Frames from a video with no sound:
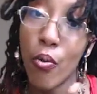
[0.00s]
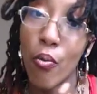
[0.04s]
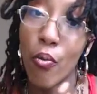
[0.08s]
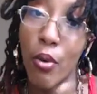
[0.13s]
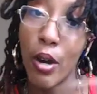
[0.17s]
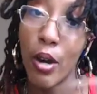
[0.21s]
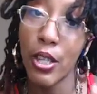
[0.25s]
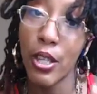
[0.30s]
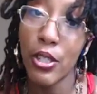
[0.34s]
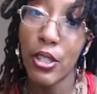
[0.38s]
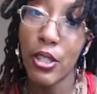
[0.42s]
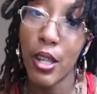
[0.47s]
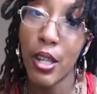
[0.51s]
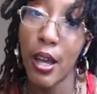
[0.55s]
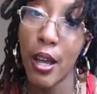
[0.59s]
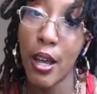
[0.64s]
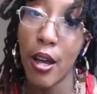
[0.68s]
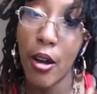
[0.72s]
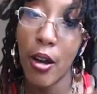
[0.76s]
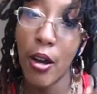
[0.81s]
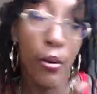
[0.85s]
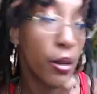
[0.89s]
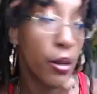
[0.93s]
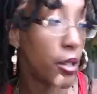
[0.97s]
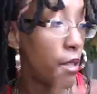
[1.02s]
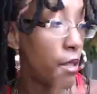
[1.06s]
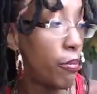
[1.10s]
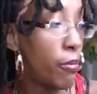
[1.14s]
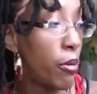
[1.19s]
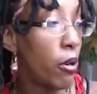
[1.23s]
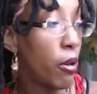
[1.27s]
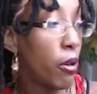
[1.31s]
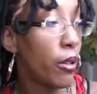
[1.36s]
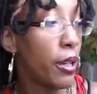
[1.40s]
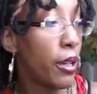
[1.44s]
West Nile,
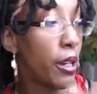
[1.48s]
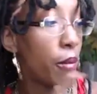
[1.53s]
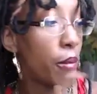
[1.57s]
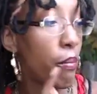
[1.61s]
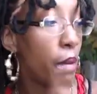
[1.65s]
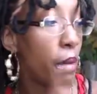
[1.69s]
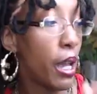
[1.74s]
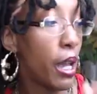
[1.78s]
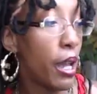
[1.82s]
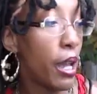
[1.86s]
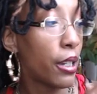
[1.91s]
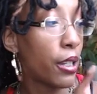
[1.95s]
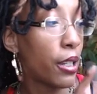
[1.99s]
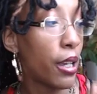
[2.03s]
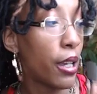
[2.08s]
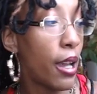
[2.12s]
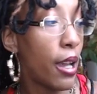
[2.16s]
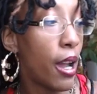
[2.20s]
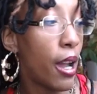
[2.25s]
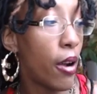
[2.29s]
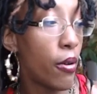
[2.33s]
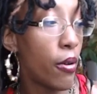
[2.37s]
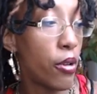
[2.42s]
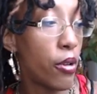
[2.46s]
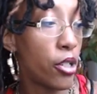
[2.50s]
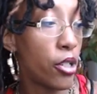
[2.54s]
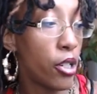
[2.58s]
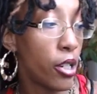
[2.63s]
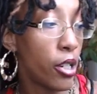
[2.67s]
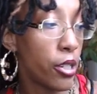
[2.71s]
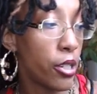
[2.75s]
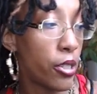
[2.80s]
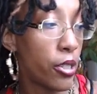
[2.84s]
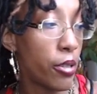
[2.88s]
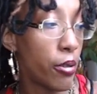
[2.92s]
Ebola, and Mad Cow are
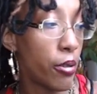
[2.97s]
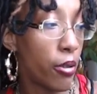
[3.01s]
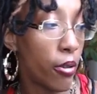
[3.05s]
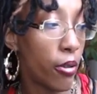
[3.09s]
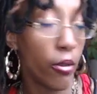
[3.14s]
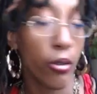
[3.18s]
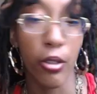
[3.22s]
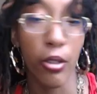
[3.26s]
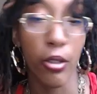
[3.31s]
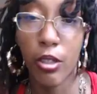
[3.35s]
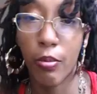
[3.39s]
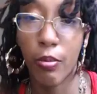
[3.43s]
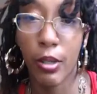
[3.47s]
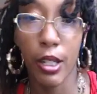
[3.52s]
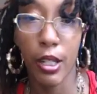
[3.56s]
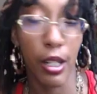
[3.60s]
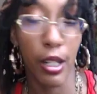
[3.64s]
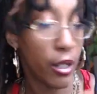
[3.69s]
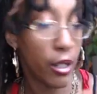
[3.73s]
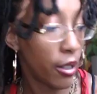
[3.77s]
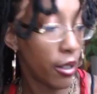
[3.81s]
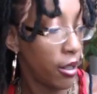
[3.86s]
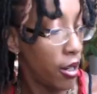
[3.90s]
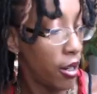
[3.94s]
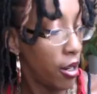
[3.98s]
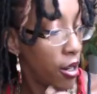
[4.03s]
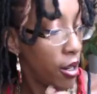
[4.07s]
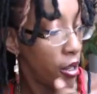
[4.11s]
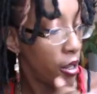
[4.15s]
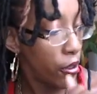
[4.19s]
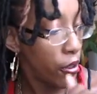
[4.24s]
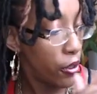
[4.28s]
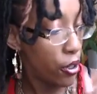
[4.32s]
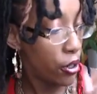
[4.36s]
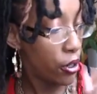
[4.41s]
just the, are only the beginning.
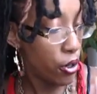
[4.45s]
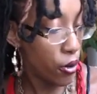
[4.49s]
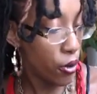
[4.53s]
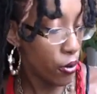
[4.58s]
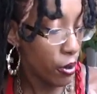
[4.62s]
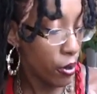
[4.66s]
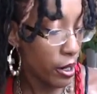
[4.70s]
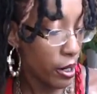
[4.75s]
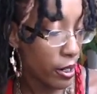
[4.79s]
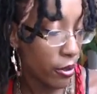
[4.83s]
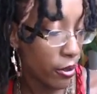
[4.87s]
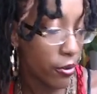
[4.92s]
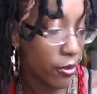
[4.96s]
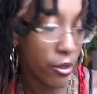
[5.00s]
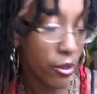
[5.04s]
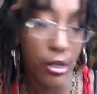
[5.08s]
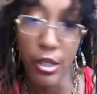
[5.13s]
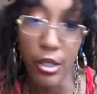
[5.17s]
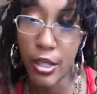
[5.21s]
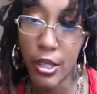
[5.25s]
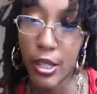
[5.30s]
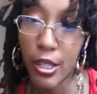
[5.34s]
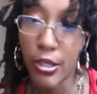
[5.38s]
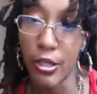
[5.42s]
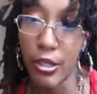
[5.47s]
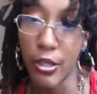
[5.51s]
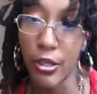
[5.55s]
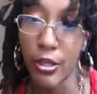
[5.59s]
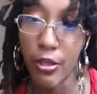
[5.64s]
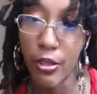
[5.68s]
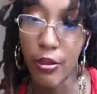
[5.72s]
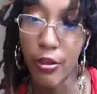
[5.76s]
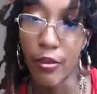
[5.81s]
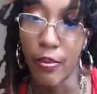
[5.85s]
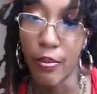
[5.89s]
The new killer
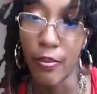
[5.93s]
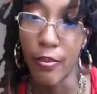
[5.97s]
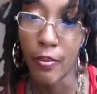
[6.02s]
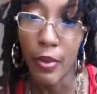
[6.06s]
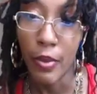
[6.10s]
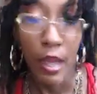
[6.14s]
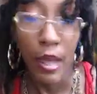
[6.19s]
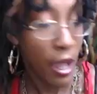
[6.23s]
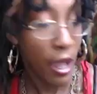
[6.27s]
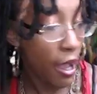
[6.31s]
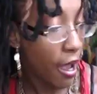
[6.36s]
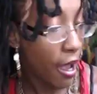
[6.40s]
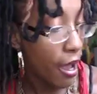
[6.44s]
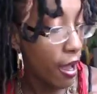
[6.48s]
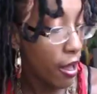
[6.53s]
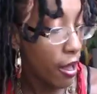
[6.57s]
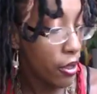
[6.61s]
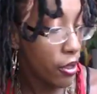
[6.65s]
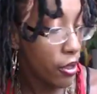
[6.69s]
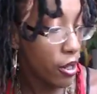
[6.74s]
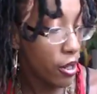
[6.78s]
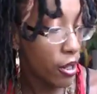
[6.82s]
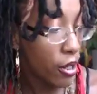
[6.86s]
diseases. How the